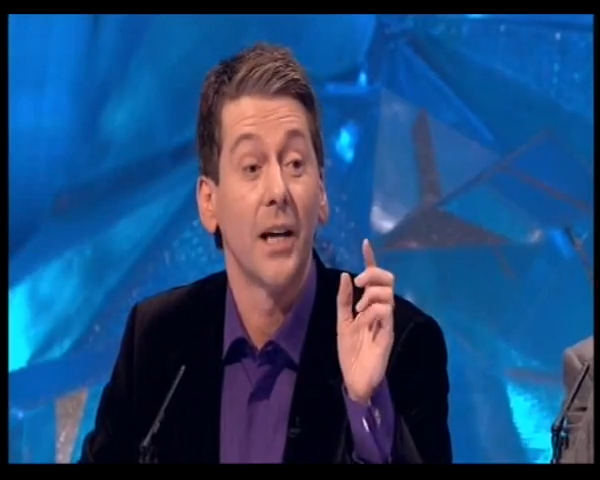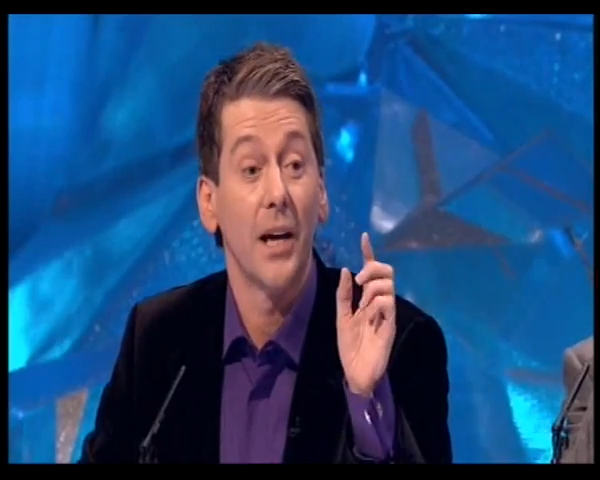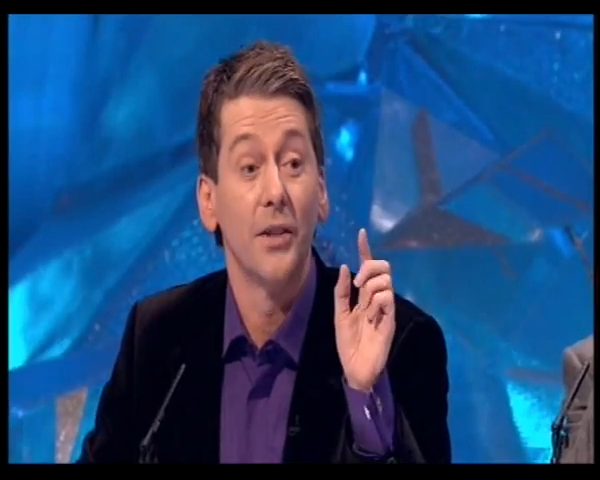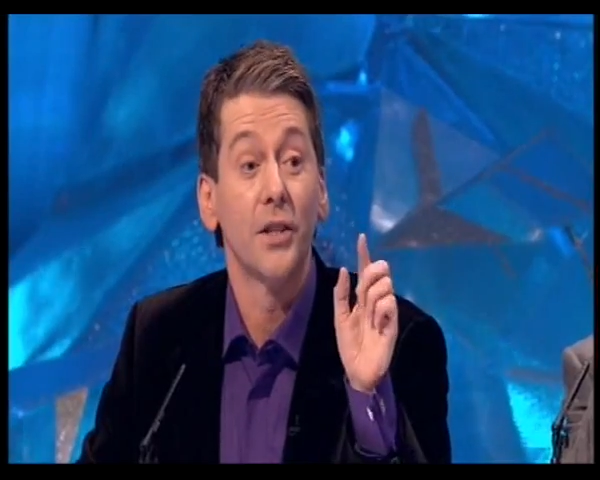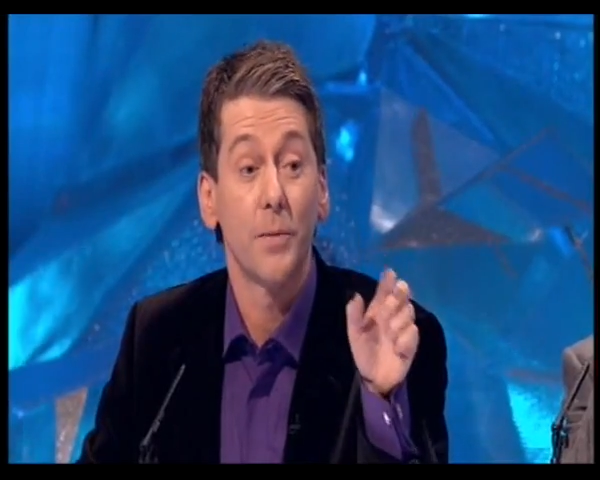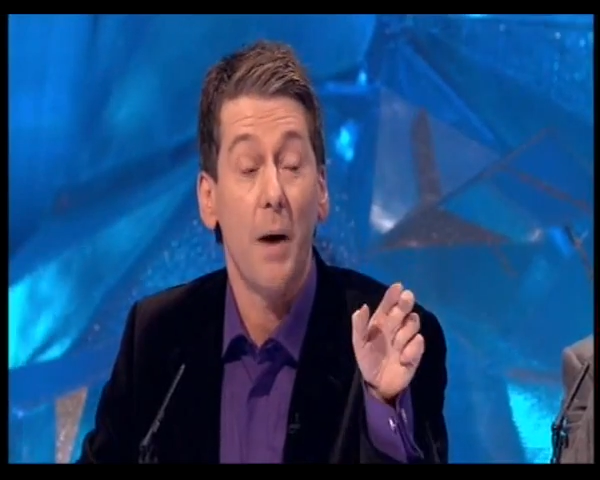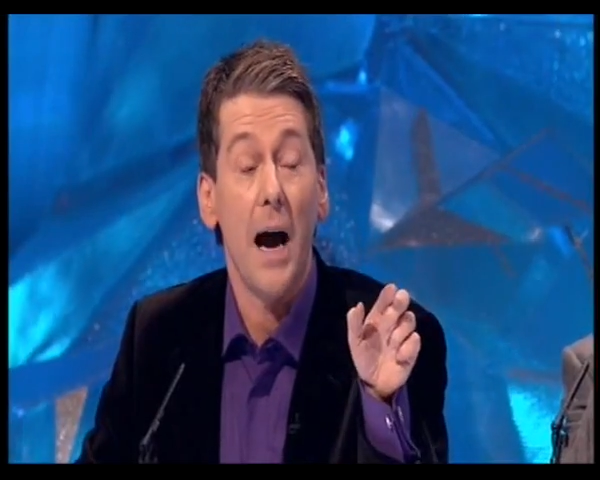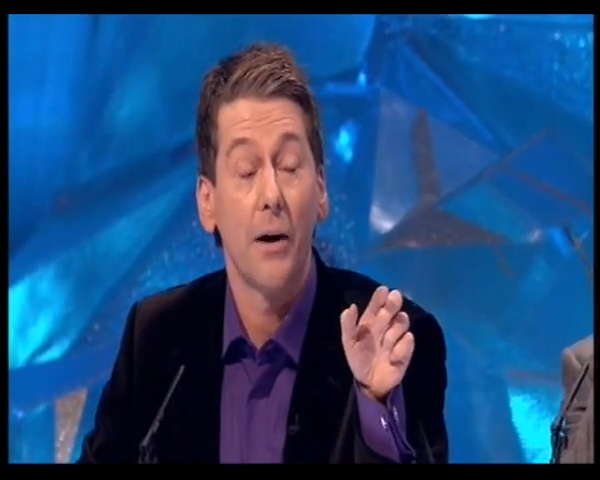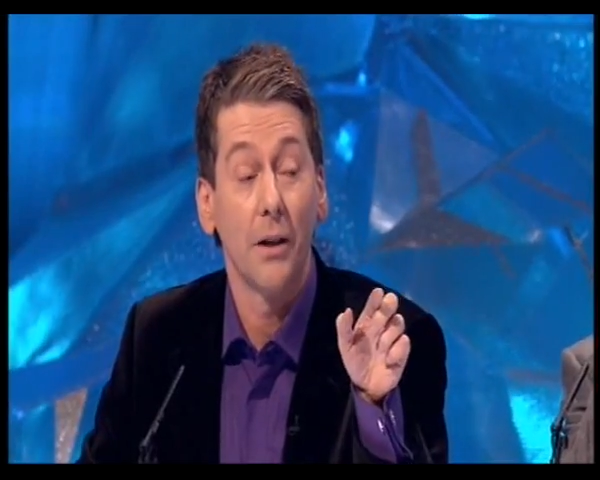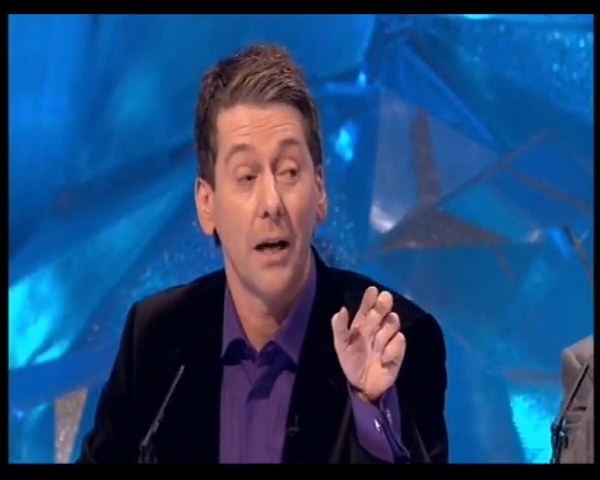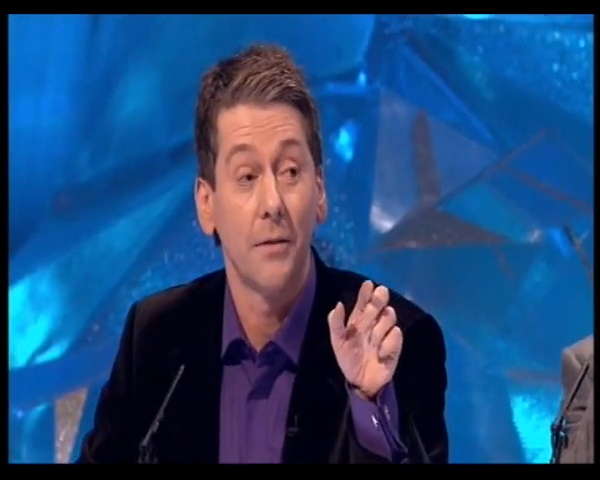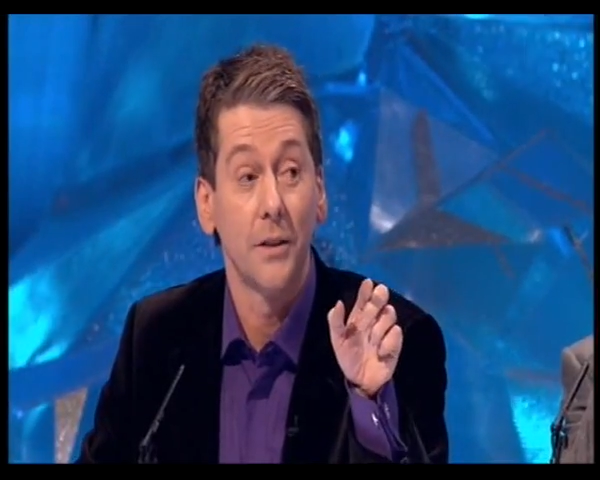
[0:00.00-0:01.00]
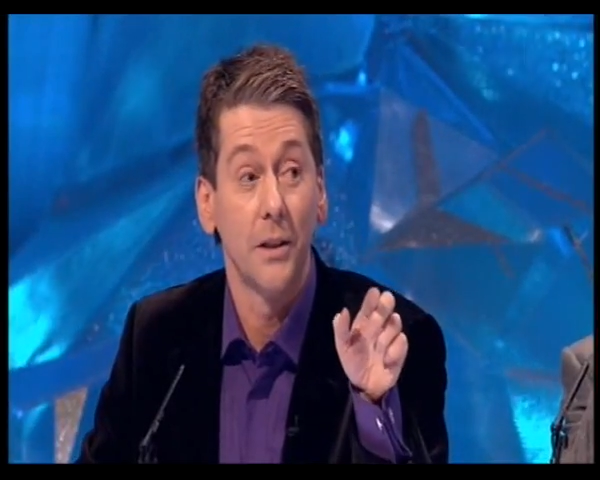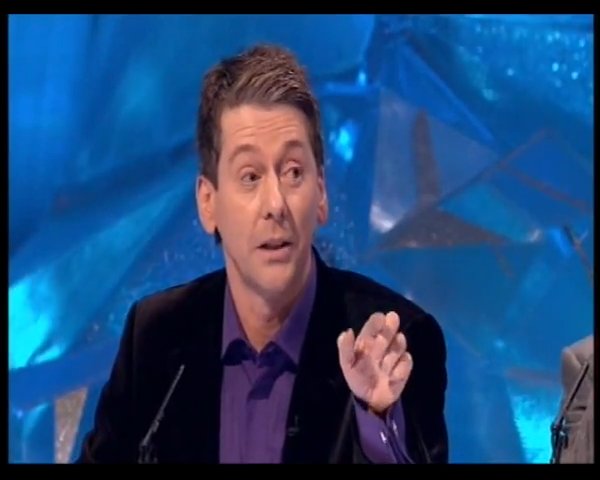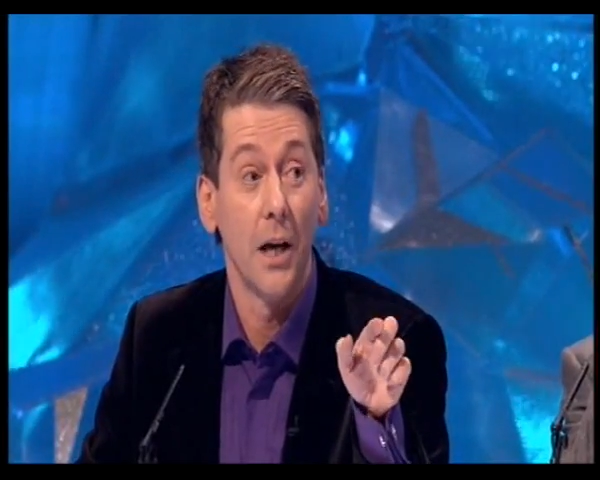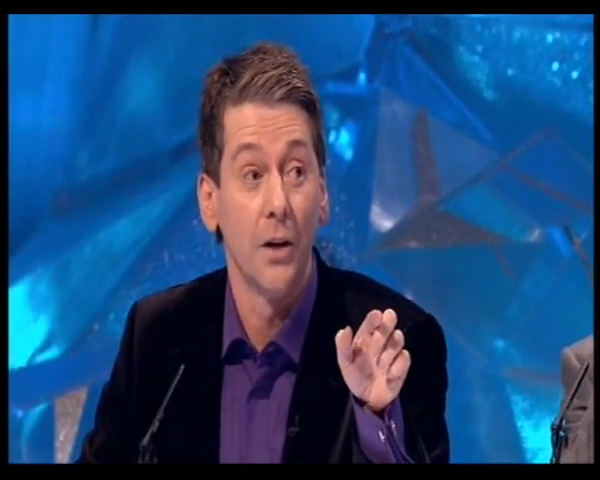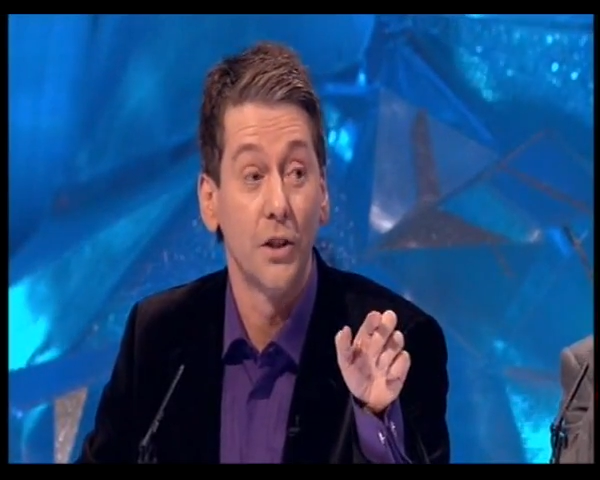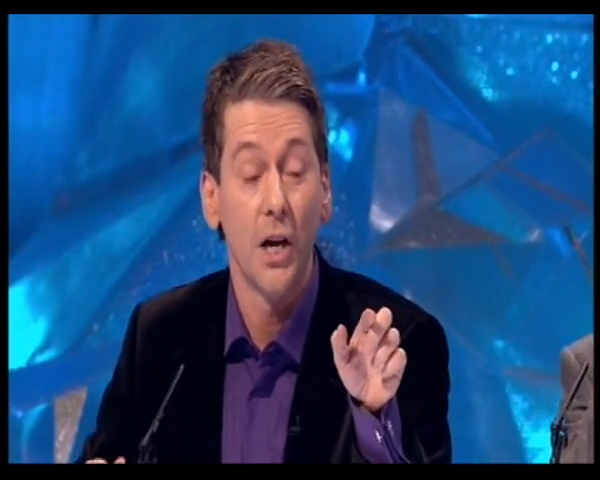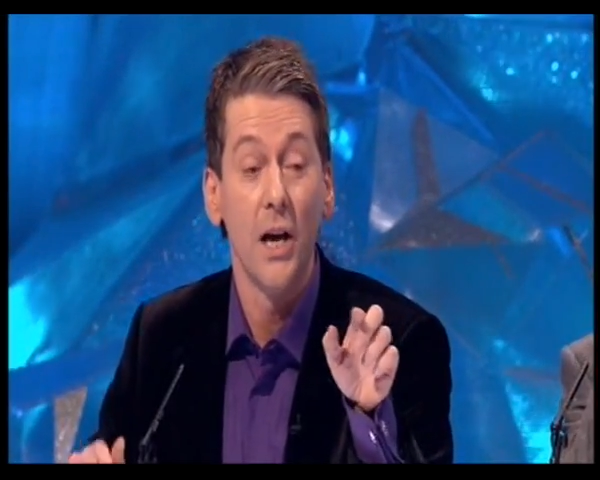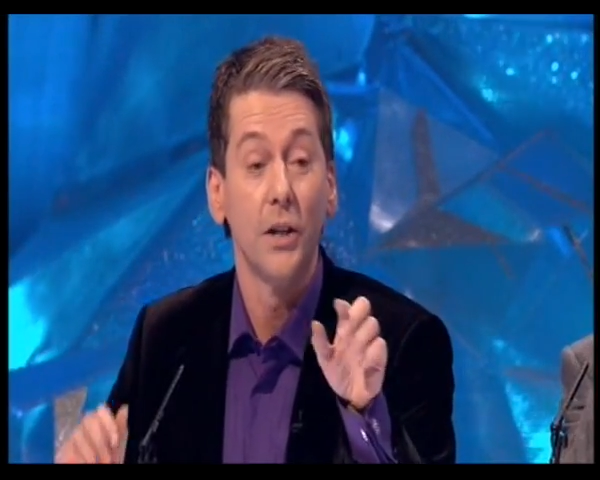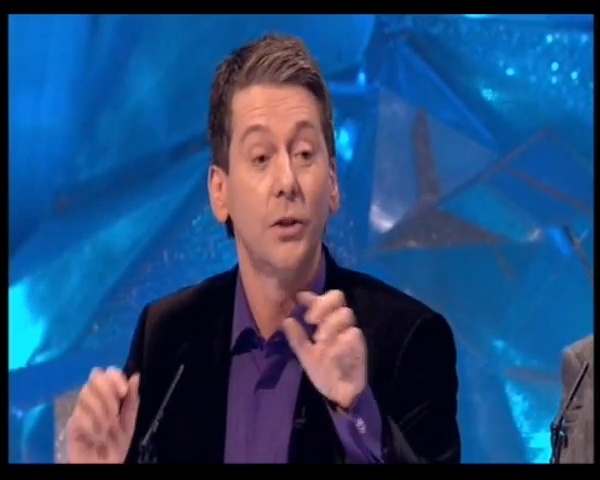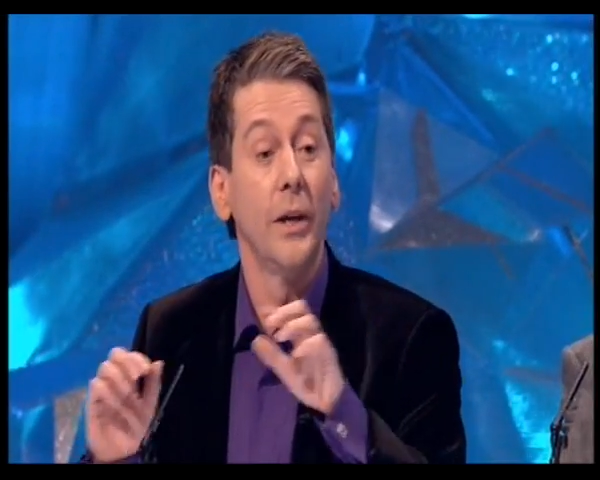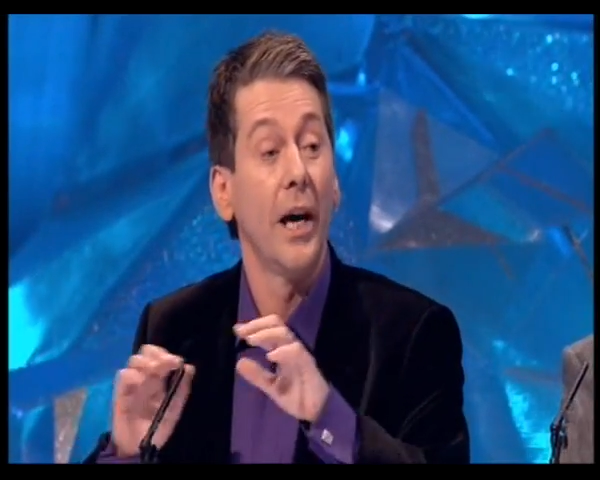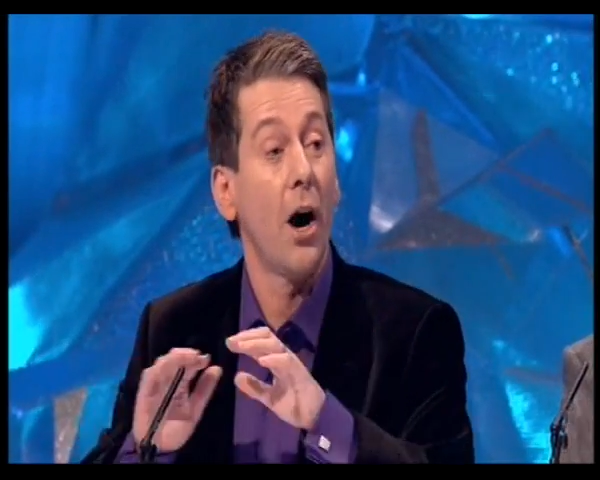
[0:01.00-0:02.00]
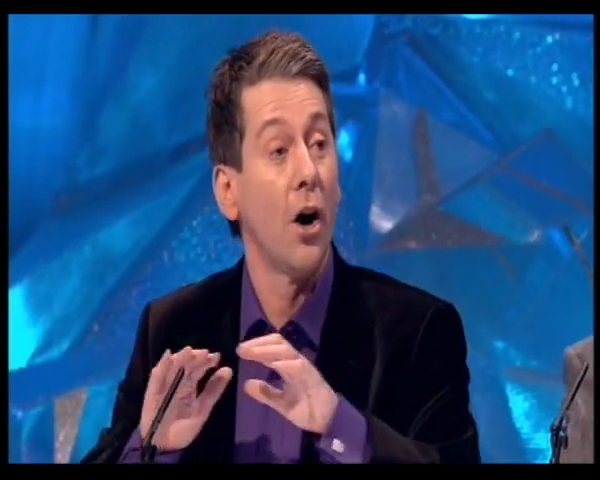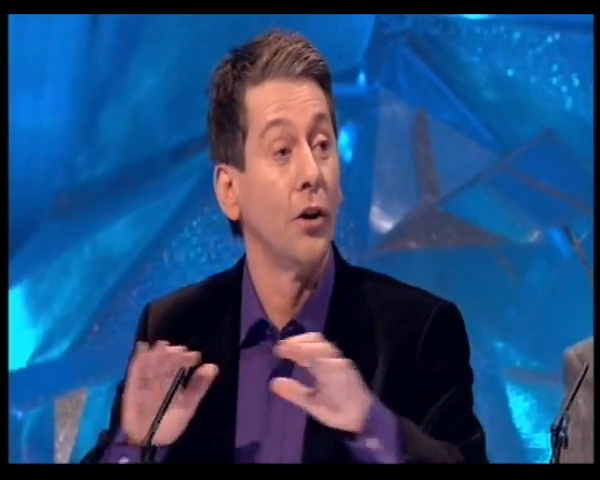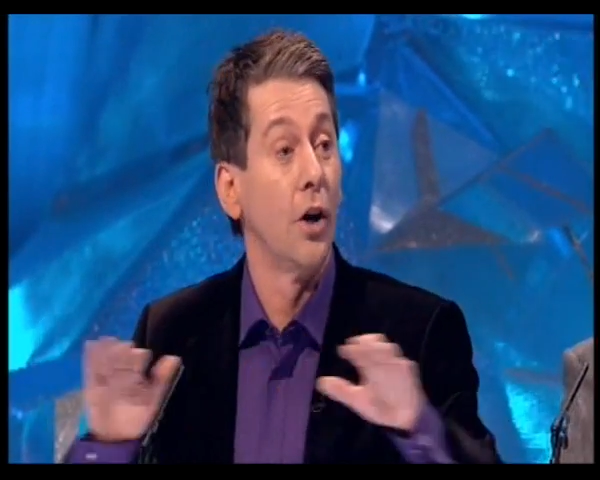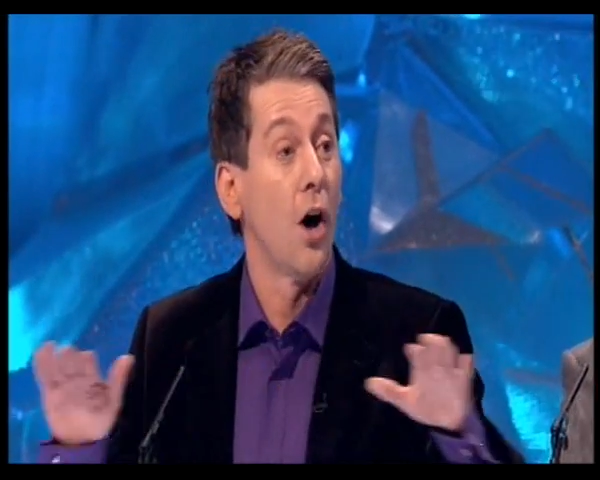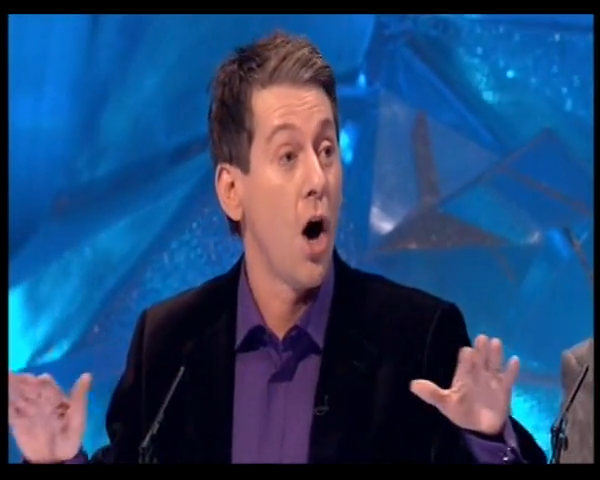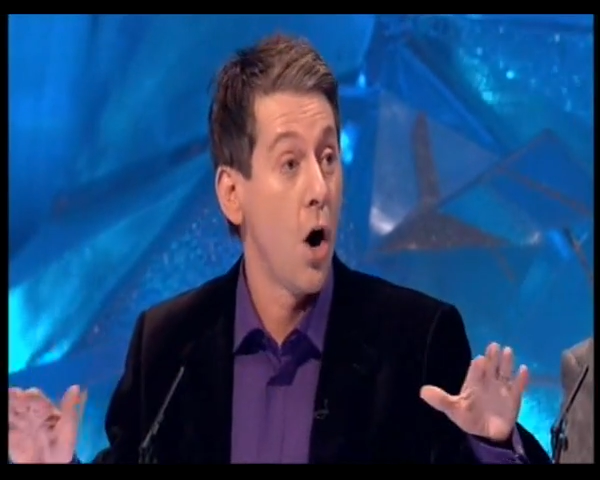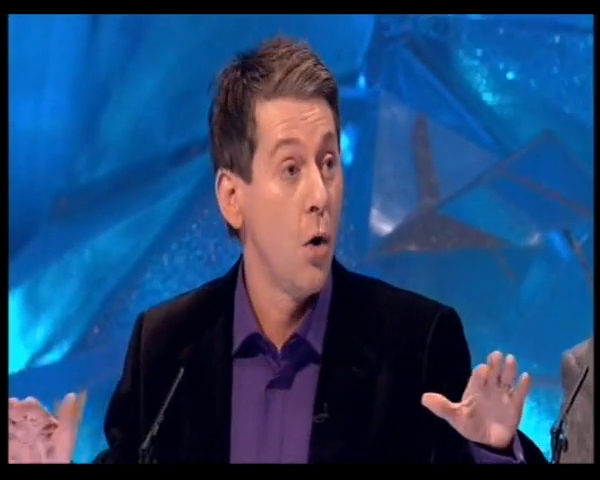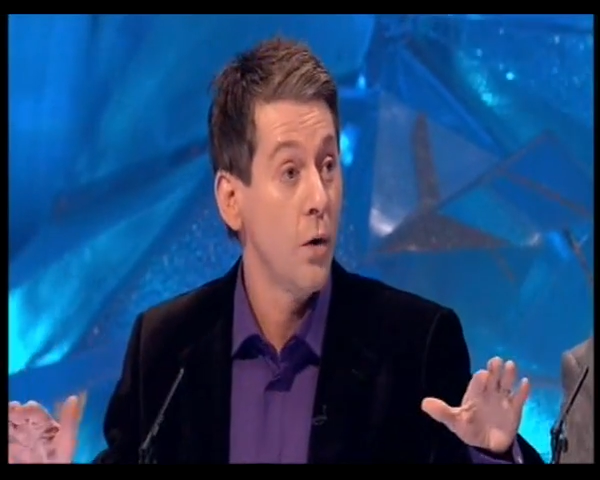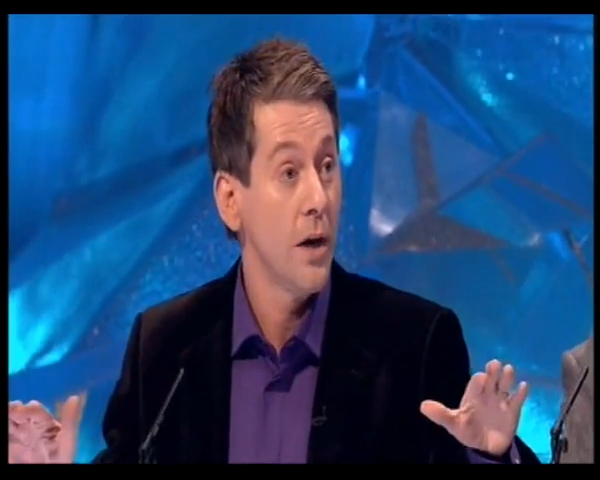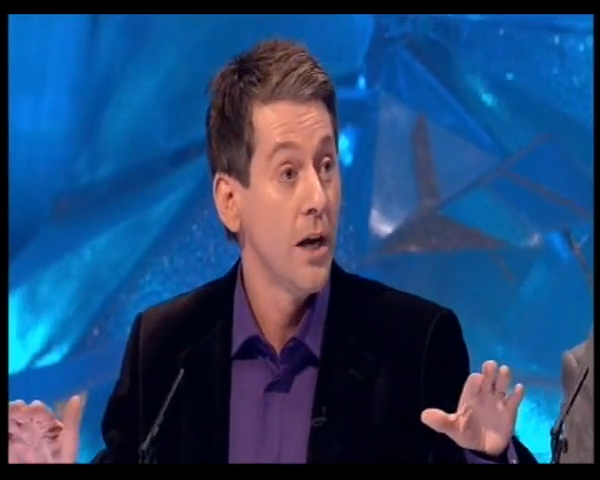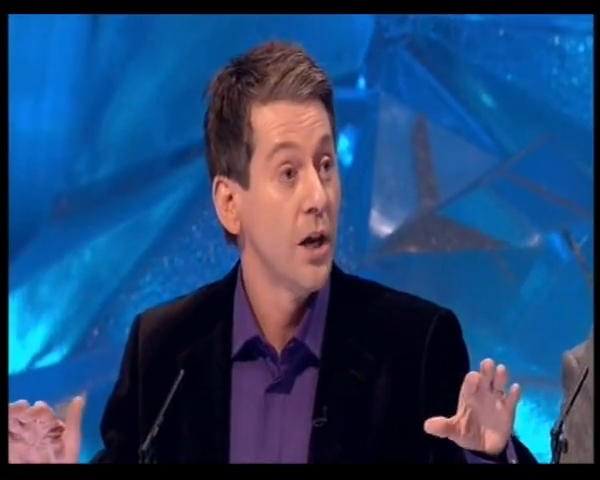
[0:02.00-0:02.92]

And the spiral after the lunge, doing it on your own,